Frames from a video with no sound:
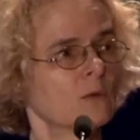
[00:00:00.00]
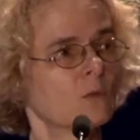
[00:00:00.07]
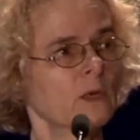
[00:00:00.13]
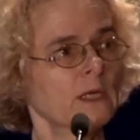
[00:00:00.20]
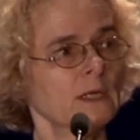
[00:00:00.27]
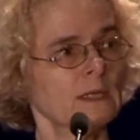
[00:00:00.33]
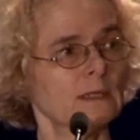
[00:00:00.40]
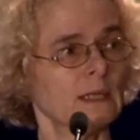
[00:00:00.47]

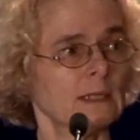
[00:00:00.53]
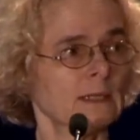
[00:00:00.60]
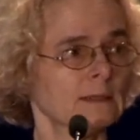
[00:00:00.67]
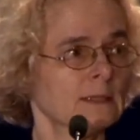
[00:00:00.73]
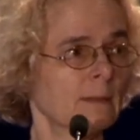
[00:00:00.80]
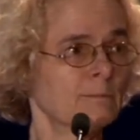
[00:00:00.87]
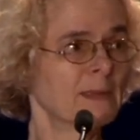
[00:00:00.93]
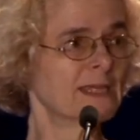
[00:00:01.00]

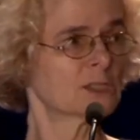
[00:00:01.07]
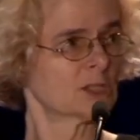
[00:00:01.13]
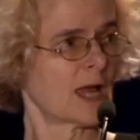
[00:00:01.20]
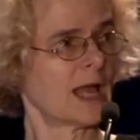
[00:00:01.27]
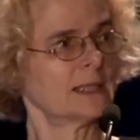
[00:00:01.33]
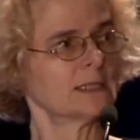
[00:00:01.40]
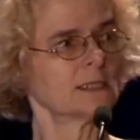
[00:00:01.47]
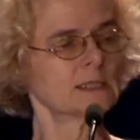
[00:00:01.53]
the big
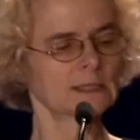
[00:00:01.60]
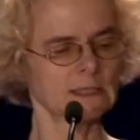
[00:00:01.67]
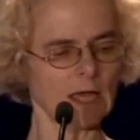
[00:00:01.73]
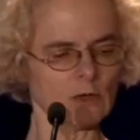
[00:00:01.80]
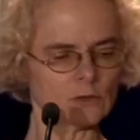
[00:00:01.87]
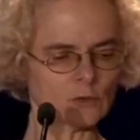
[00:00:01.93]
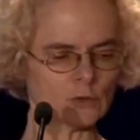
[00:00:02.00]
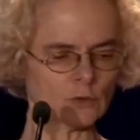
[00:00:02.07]
challenge is
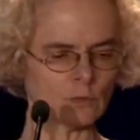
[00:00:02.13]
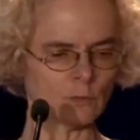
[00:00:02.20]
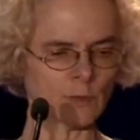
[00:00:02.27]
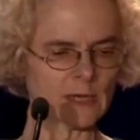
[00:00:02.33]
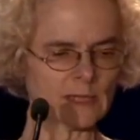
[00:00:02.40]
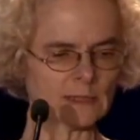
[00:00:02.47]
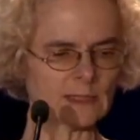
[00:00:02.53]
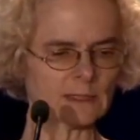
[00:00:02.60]
how do you
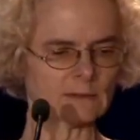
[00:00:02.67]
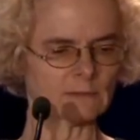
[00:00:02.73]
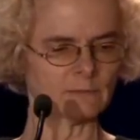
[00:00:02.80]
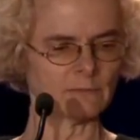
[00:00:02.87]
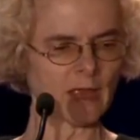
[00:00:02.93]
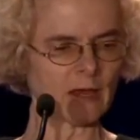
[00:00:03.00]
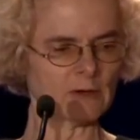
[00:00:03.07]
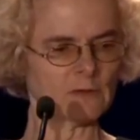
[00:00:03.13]
bring this
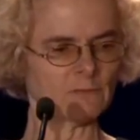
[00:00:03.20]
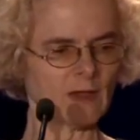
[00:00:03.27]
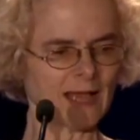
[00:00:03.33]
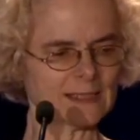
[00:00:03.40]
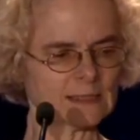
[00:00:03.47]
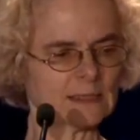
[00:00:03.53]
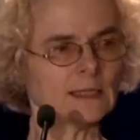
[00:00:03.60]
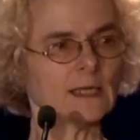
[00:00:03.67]
very
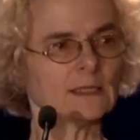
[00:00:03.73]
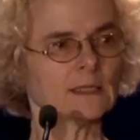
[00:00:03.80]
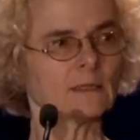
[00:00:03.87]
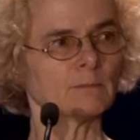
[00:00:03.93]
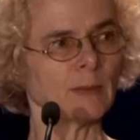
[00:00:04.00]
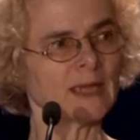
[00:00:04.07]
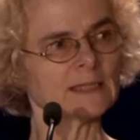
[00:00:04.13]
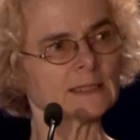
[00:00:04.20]

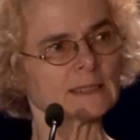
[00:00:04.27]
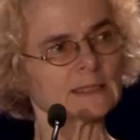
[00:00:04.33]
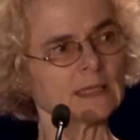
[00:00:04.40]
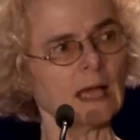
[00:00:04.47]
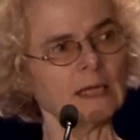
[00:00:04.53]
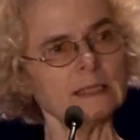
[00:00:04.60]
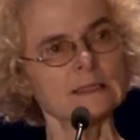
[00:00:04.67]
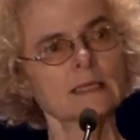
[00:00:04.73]
fascinating basic
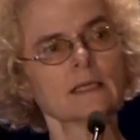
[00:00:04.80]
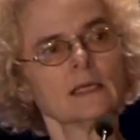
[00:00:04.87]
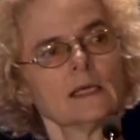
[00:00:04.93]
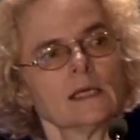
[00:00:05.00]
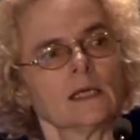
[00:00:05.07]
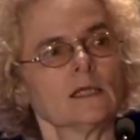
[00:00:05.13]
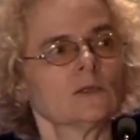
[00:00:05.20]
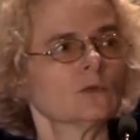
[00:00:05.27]
science
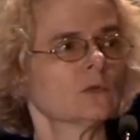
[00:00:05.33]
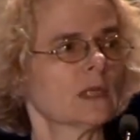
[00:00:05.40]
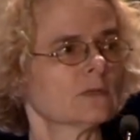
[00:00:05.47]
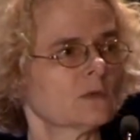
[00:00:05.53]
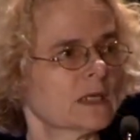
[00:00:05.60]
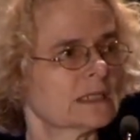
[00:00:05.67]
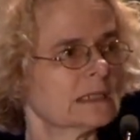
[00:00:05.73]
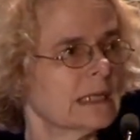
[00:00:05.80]
into the
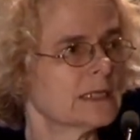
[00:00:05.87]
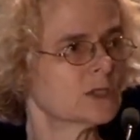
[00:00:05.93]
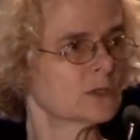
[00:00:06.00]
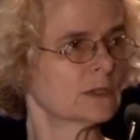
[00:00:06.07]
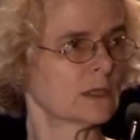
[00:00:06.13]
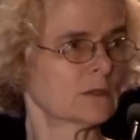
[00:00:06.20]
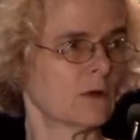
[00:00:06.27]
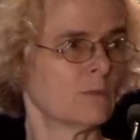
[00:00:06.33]

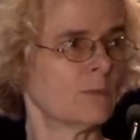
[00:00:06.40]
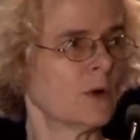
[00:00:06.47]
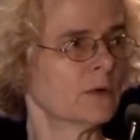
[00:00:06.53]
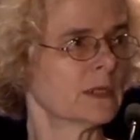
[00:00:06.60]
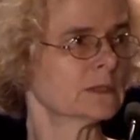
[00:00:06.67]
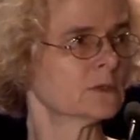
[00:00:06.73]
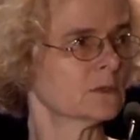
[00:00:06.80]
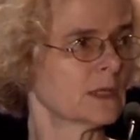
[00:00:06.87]
translational
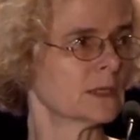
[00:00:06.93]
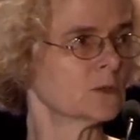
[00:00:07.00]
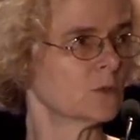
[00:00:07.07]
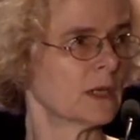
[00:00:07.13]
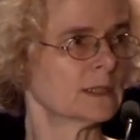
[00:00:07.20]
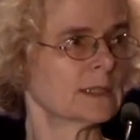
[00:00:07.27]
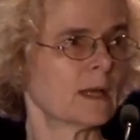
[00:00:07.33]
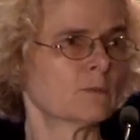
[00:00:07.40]
component so that you
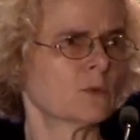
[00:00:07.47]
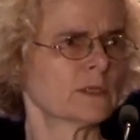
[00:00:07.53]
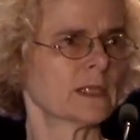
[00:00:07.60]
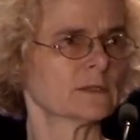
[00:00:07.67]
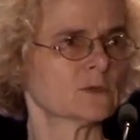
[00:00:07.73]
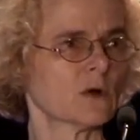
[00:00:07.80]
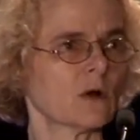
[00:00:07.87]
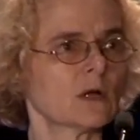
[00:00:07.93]
end up with
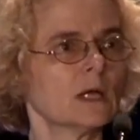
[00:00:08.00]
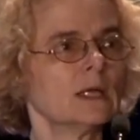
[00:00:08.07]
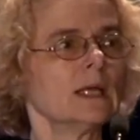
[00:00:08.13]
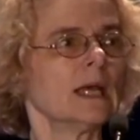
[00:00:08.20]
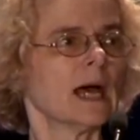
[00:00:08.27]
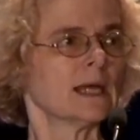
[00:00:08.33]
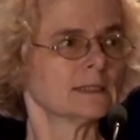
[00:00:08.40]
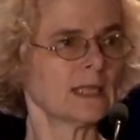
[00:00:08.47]
a drug.
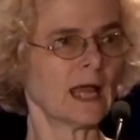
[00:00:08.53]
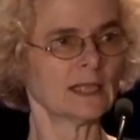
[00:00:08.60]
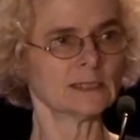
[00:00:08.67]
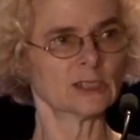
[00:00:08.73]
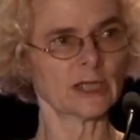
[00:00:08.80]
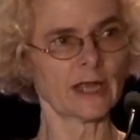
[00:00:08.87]
And that